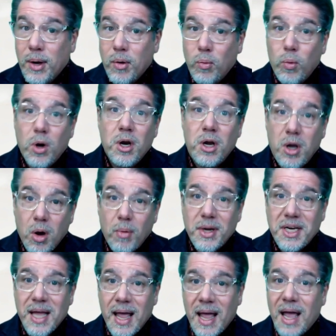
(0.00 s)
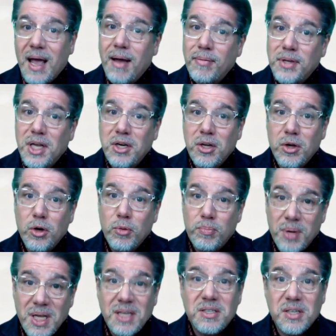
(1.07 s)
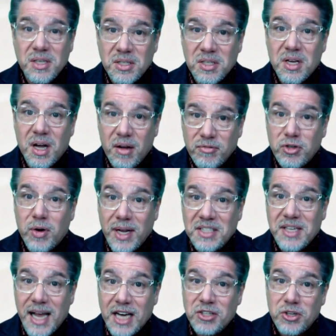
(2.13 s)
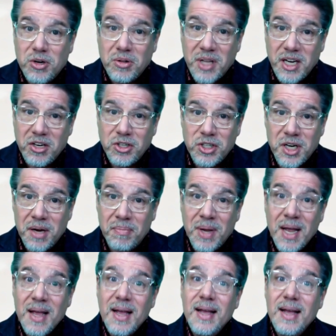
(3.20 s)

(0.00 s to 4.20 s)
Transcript: We're going to have to do pieces of transactional leadership,